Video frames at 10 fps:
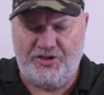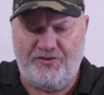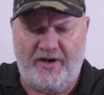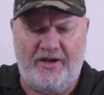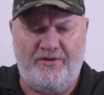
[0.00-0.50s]

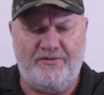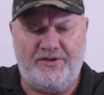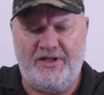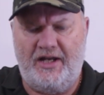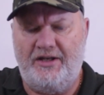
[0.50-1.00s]

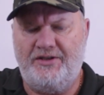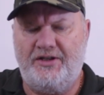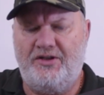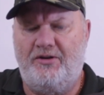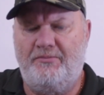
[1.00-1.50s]
Shroud
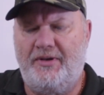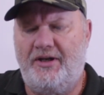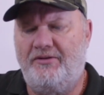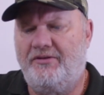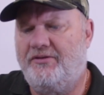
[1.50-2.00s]
silencer
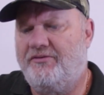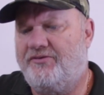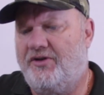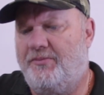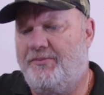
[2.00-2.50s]
combo,
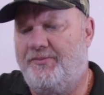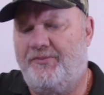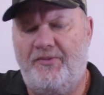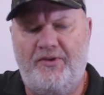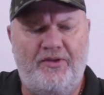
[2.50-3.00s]

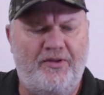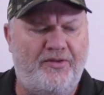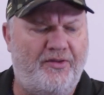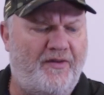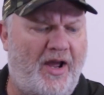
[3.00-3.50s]

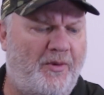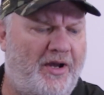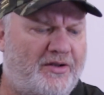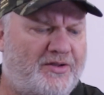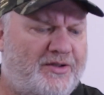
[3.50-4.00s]
the
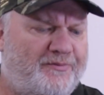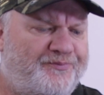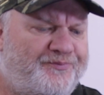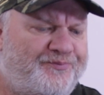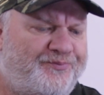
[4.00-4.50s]
Ratworks.
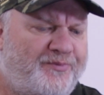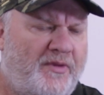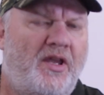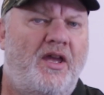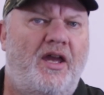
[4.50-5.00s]

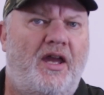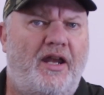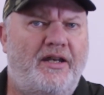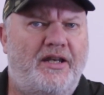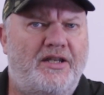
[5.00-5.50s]

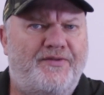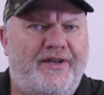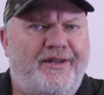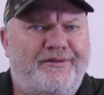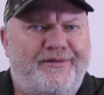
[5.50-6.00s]
And in this
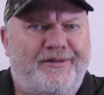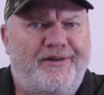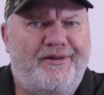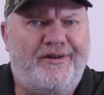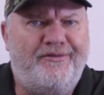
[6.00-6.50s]
video,
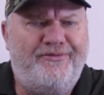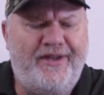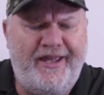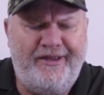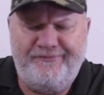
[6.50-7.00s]
I'm going to
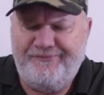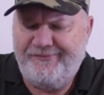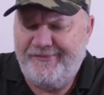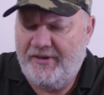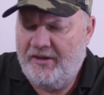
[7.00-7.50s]
fit
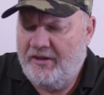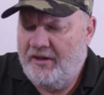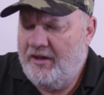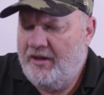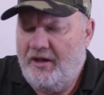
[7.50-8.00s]

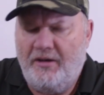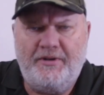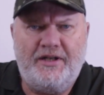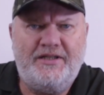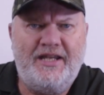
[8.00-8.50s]
it, I'm
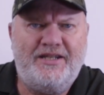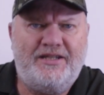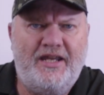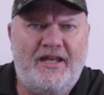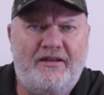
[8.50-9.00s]
going to
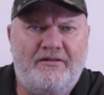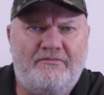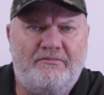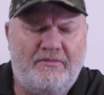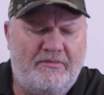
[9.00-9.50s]
test it,
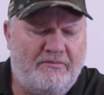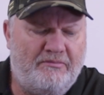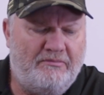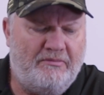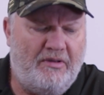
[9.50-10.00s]

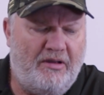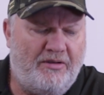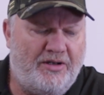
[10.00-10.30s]
I'm